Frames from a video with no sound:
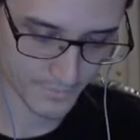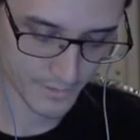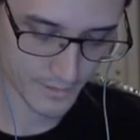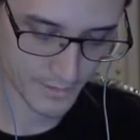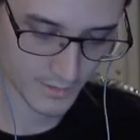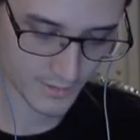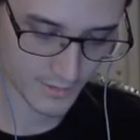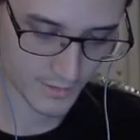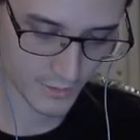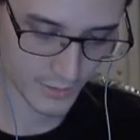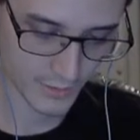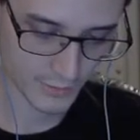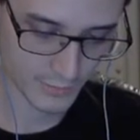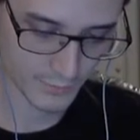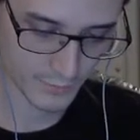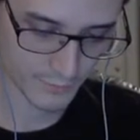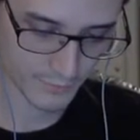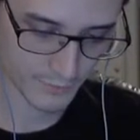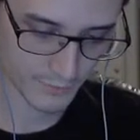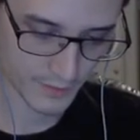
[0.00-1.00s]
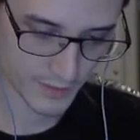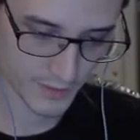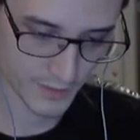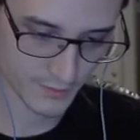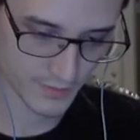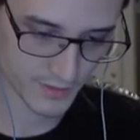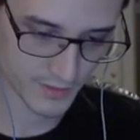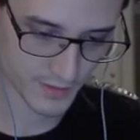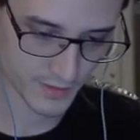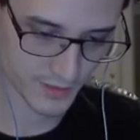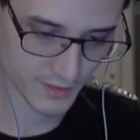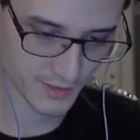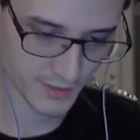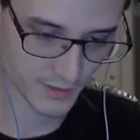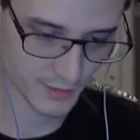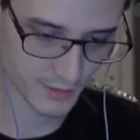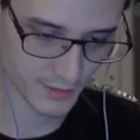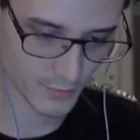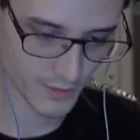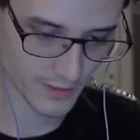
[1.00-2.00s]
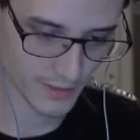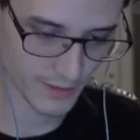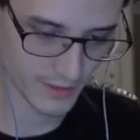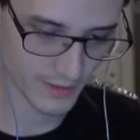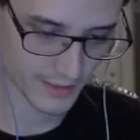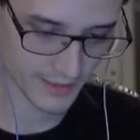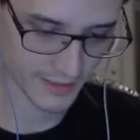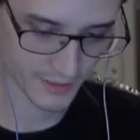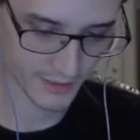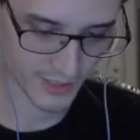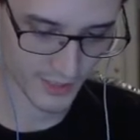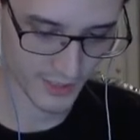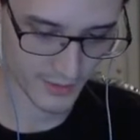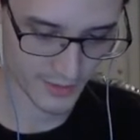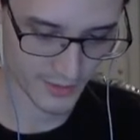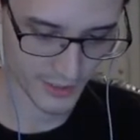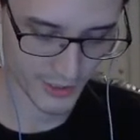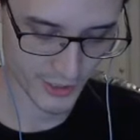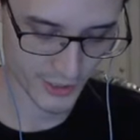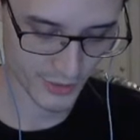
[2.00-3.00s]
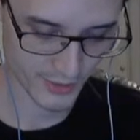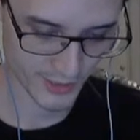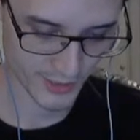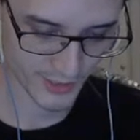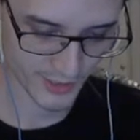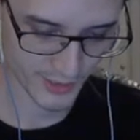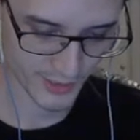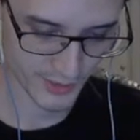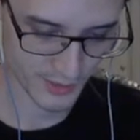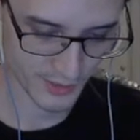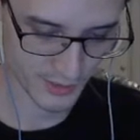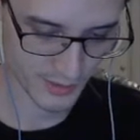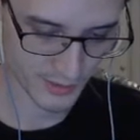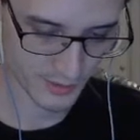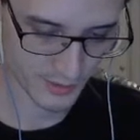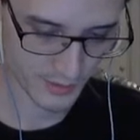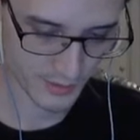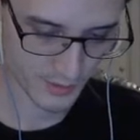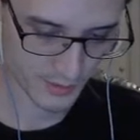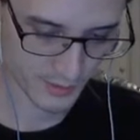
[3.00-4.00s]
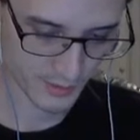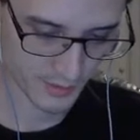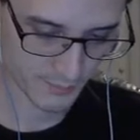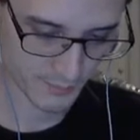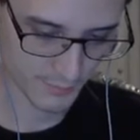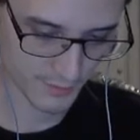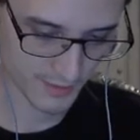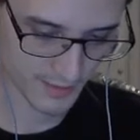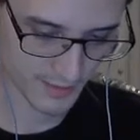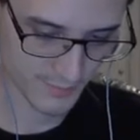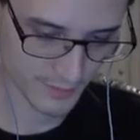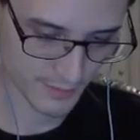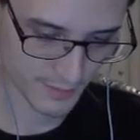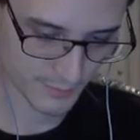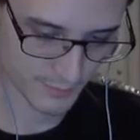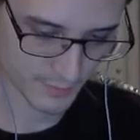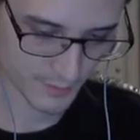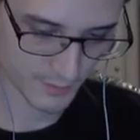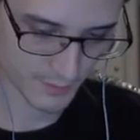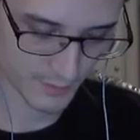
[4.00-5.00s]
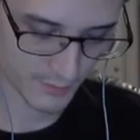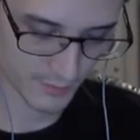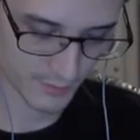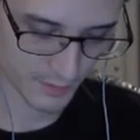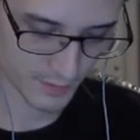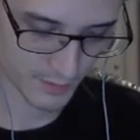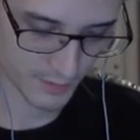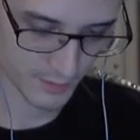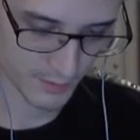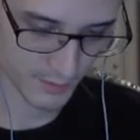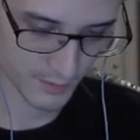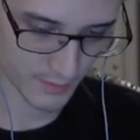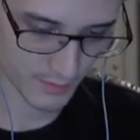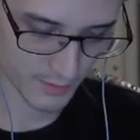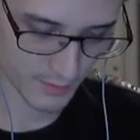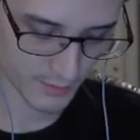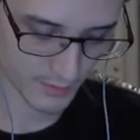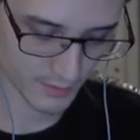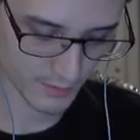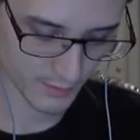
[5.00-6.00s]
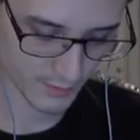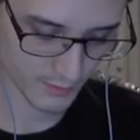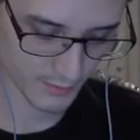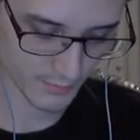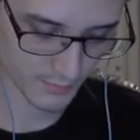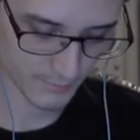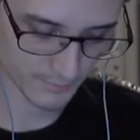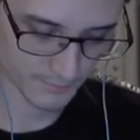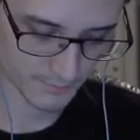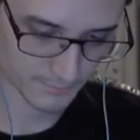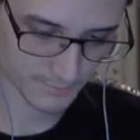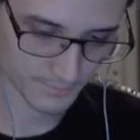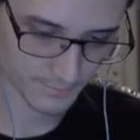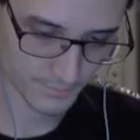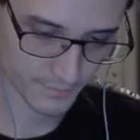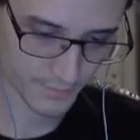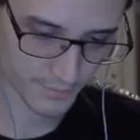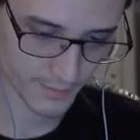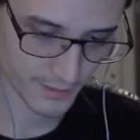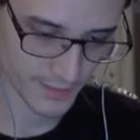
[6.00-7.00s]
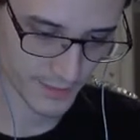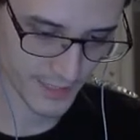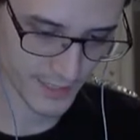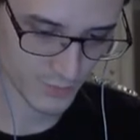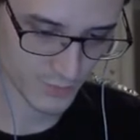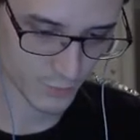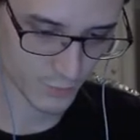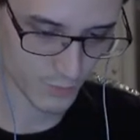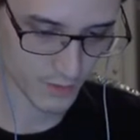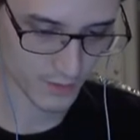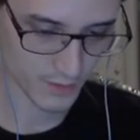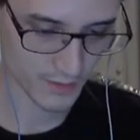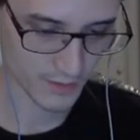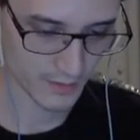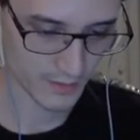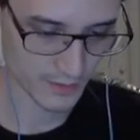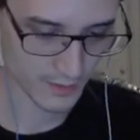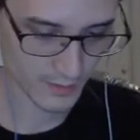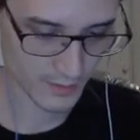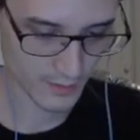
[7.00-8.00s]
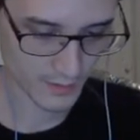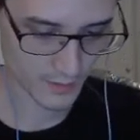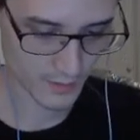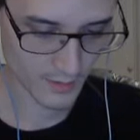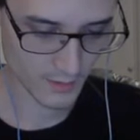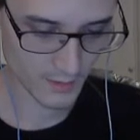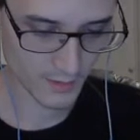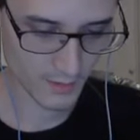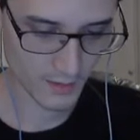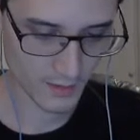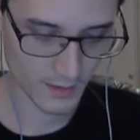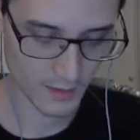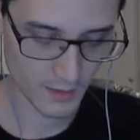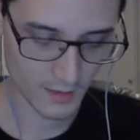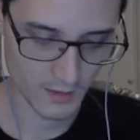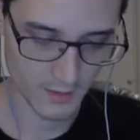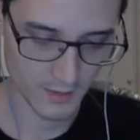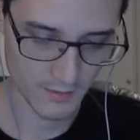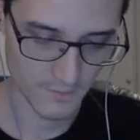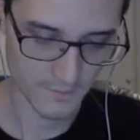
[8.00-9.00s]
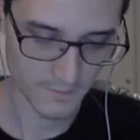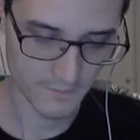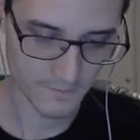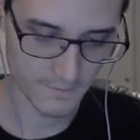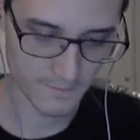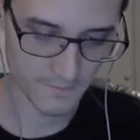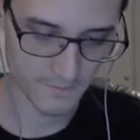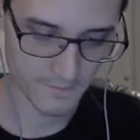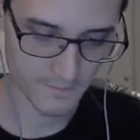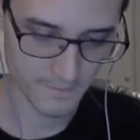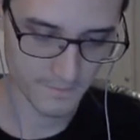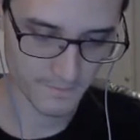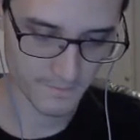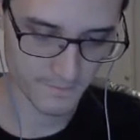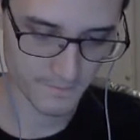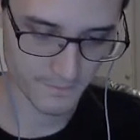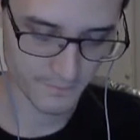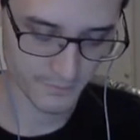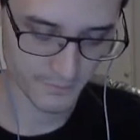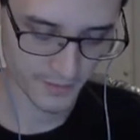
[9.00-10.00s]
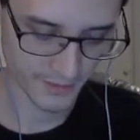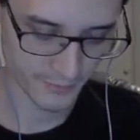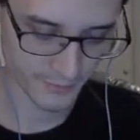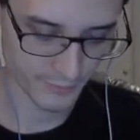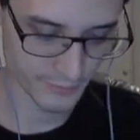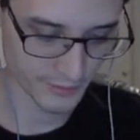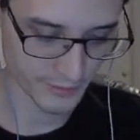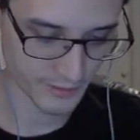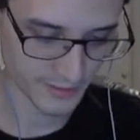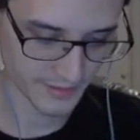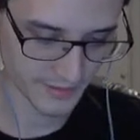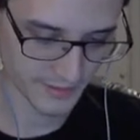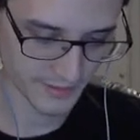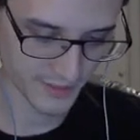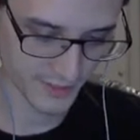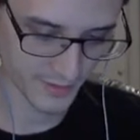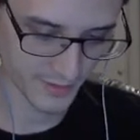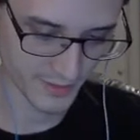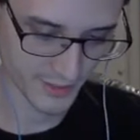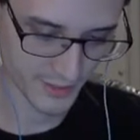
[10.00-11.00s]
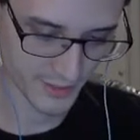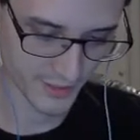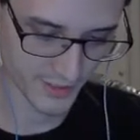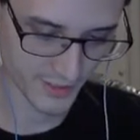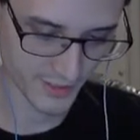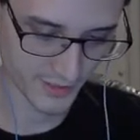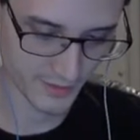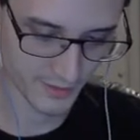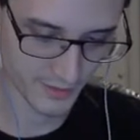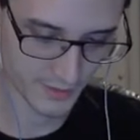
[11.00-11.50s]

So I would prefer to use this in a way that I can generate treasure, but that might be too hard. My last wand, I'd really like to generate a treasure.